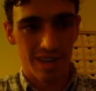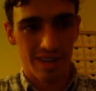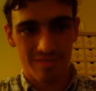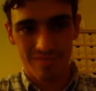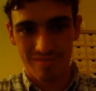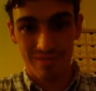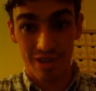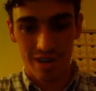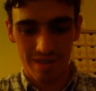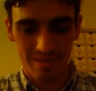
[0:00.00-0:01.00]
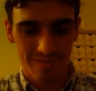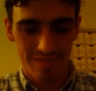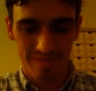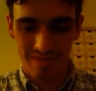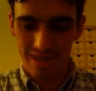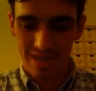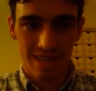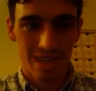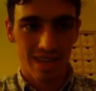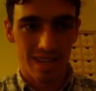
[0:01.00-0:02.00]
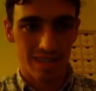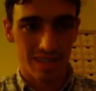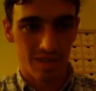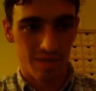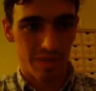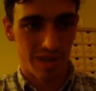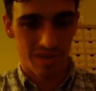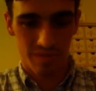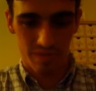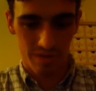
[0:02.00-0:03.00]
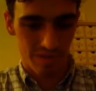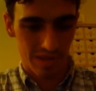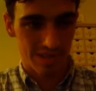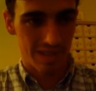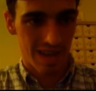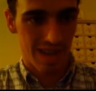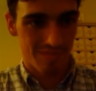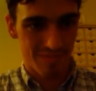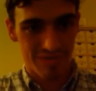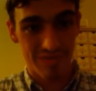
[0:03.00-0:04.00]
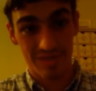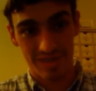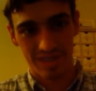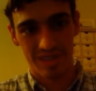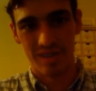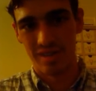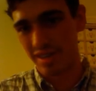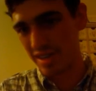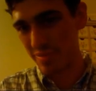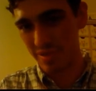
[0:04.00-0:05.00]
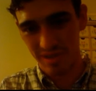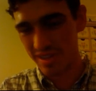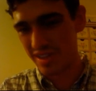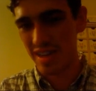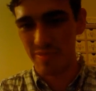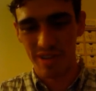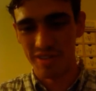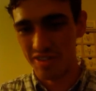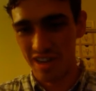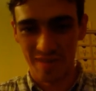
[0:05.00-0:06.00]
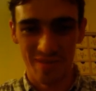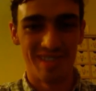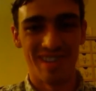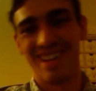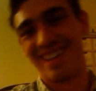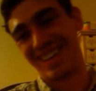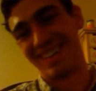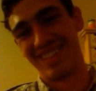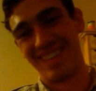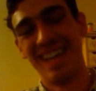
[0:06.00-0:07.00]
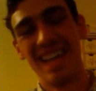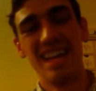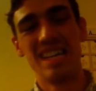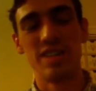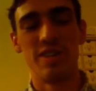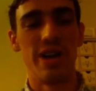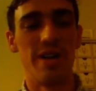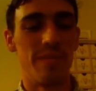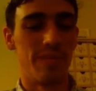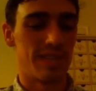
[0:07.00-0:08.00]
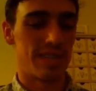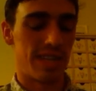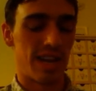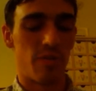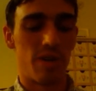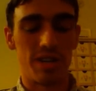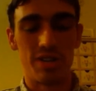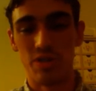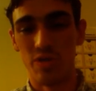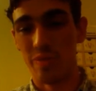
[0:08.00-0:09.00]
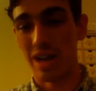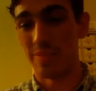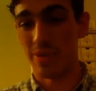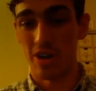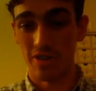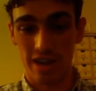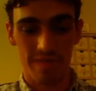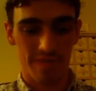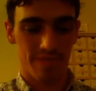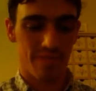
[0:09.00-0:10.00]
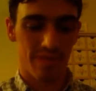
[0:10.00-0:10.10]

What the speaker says: in there. Darn. Let's go back to the root and list that. See, couple other documents, right? Okay, well, so let's say that I wanted to back up a hard drive.